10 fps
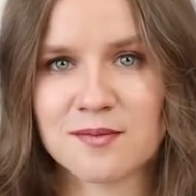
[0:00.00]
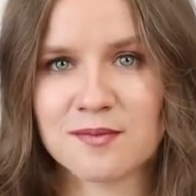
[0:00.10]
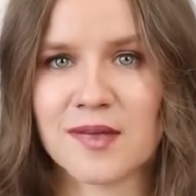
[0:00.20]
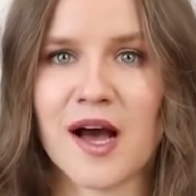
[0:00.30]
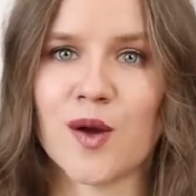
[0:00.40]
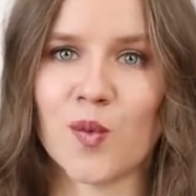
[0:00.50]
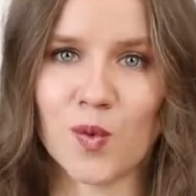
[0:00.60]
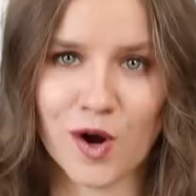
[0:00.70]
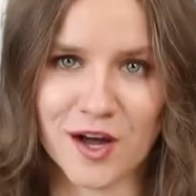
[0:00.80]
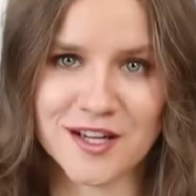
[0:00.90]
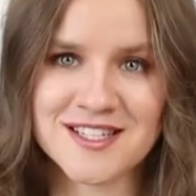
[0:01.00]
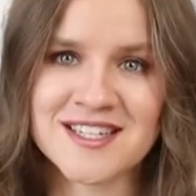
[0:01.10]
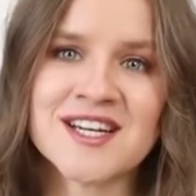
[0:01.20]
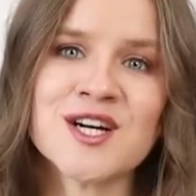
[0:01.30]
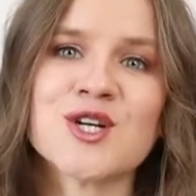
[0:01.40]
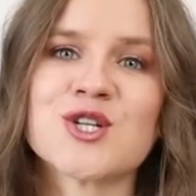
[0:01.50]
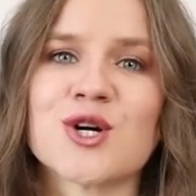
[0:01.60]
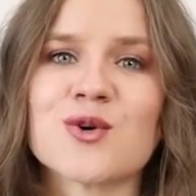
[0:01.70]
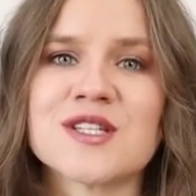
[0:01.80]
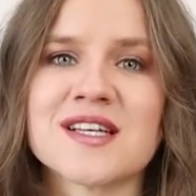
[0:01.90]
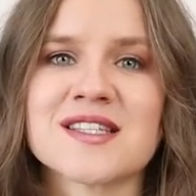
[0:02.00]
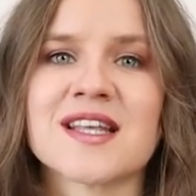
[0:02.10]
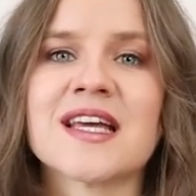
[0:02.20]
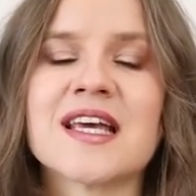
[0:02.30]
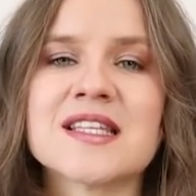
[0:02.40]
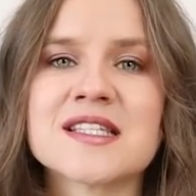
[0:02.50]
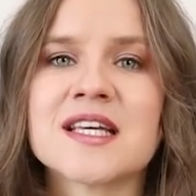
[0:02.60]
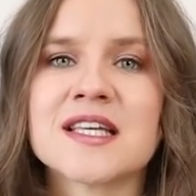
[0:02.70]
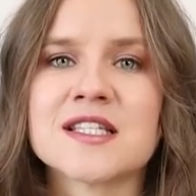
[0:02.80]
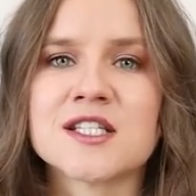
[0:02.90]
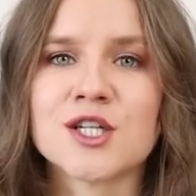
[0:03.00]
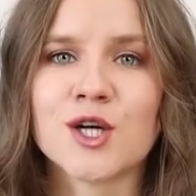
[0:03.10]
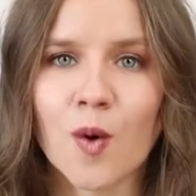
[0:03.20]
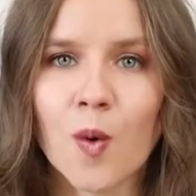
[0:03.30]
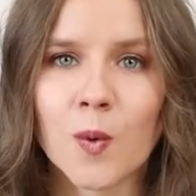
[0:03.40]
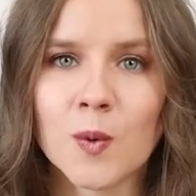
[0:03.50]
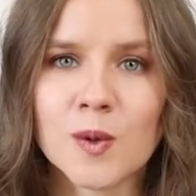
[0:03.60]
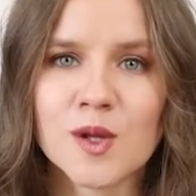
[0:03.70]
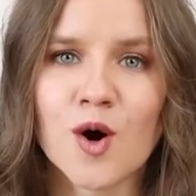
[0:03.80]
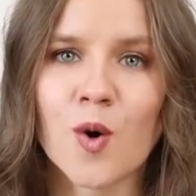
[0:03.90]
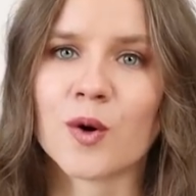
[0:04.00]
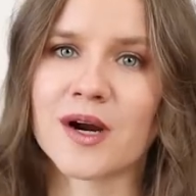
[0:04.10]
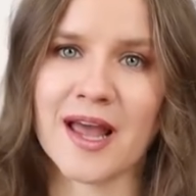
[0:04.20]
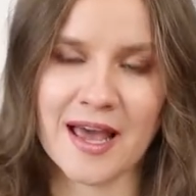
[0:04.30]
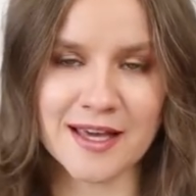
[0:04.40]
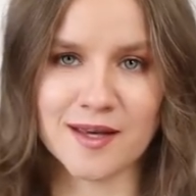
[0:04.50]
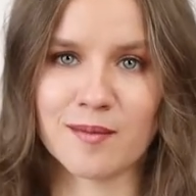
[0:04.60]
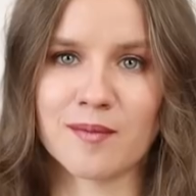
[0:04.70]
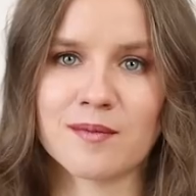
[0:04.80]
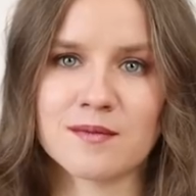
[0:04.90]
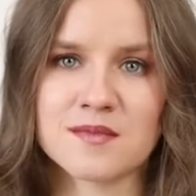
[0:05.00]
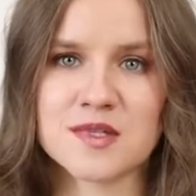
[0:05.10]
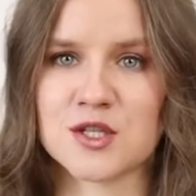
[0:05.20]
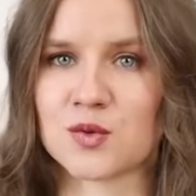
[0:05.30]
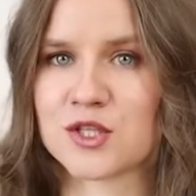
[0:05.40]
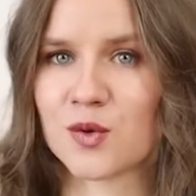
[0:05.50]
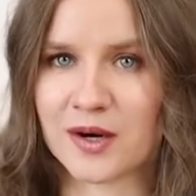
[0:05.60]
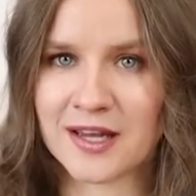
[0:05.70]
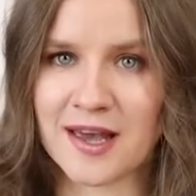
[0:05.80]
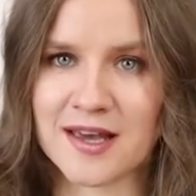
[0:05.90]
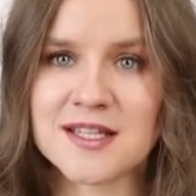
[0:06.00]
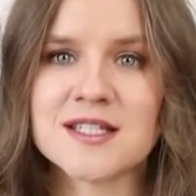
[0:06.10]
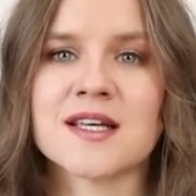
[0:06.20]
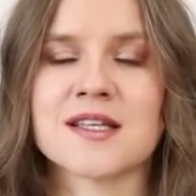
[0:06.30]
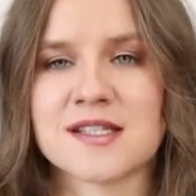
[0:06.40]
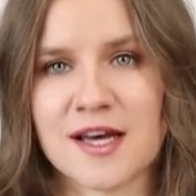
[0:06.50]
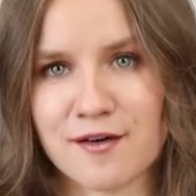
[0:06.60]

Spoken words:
I want shows us that it's his goal or aim. So 28 is F.